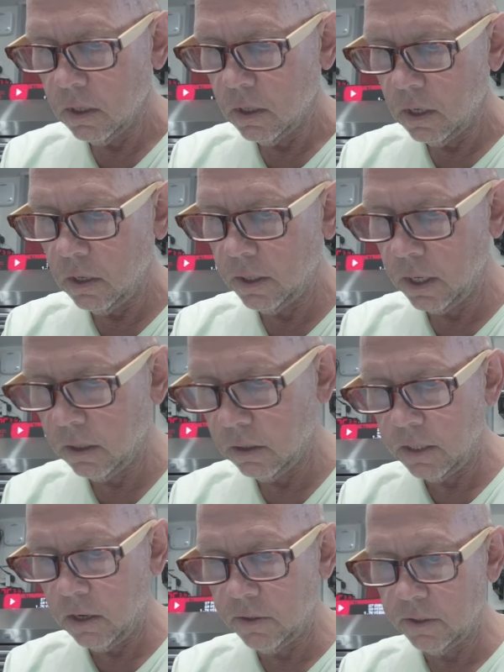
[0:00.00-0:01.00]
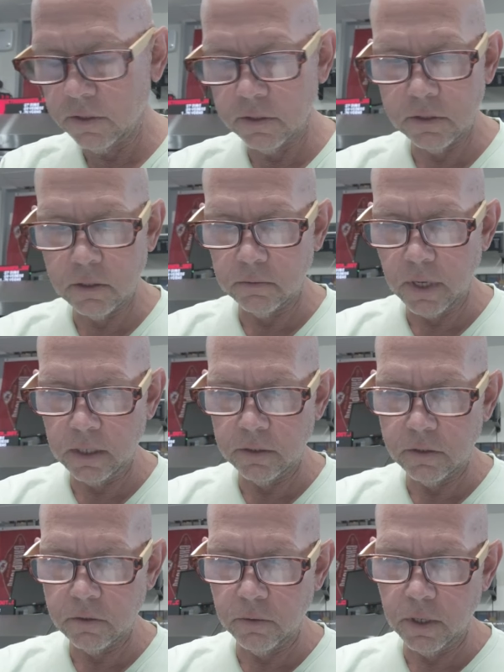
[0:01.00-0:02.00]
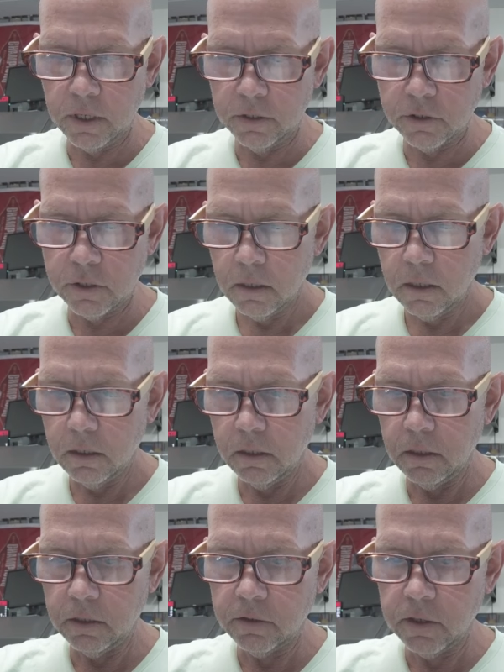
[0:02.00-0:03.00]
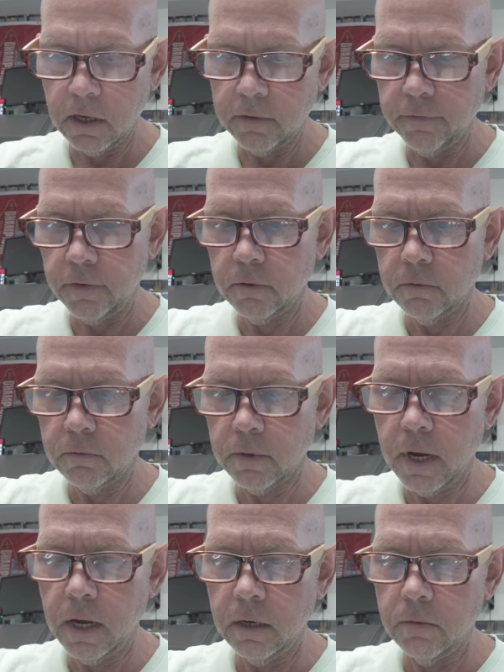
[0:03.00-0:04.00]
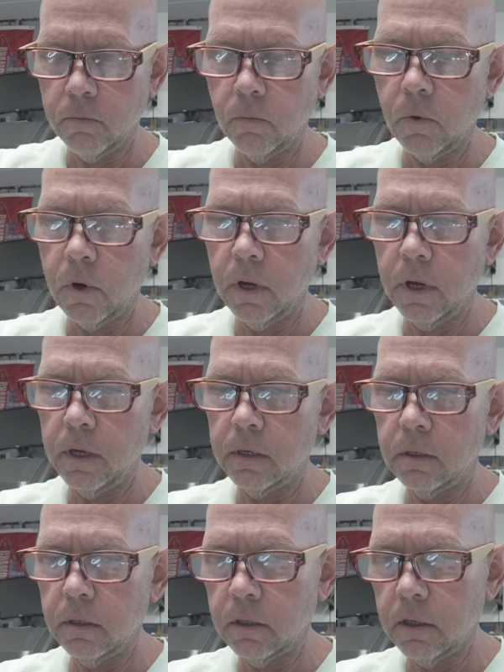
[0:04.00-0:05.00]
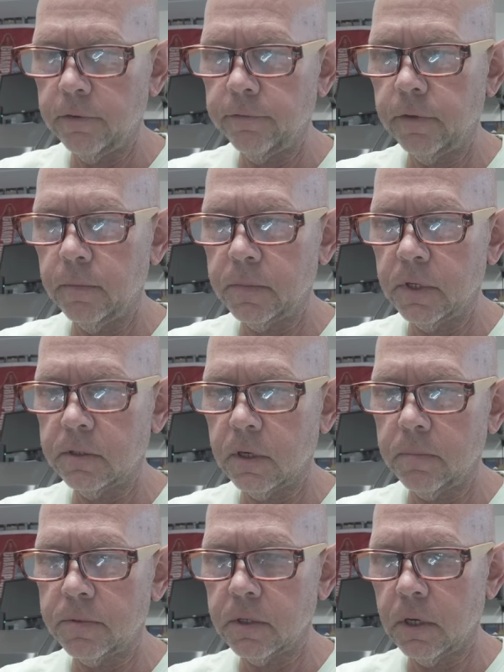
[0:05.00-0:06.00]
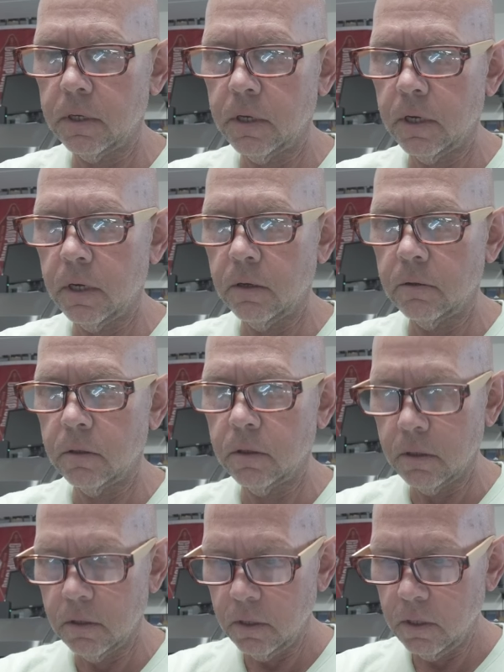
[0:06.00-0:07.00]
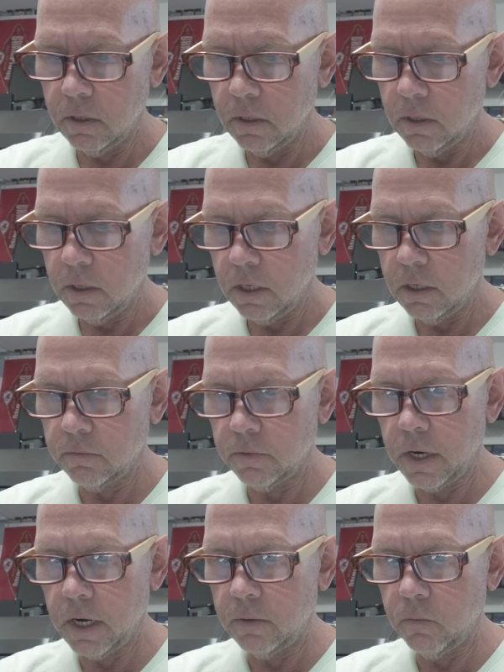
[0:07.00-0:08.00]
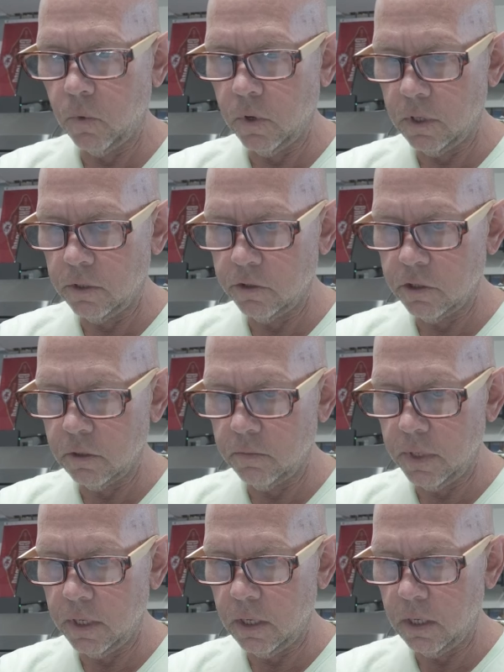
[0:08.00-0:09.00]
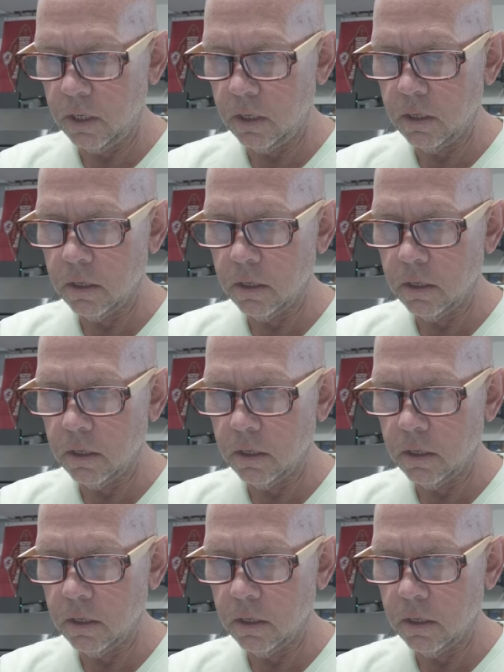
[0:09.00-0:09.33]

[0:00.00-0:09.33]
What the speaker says: Okay, I know this is the RAID switch. It looks like for RAID 1, I flip this upside down, and RAID 1 should be